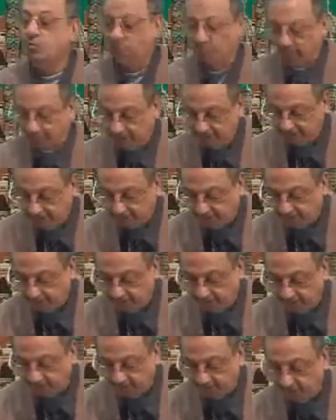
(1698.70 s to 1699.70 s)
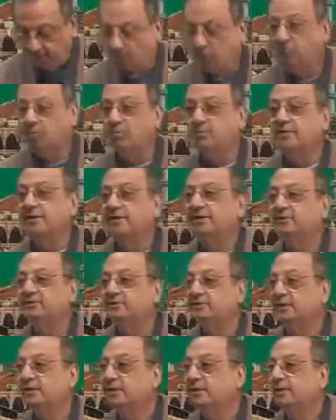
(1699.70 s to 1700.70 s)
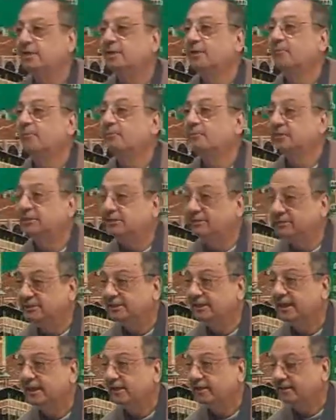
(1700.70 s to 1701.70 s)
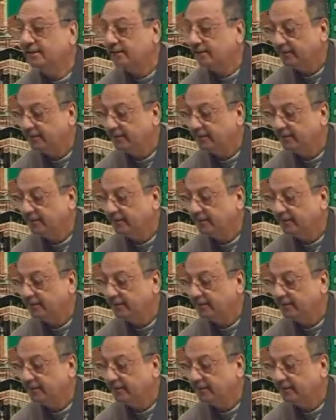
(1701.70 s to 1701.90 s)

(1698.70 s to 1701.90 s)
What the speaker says: What is the masbuku means? Preceded.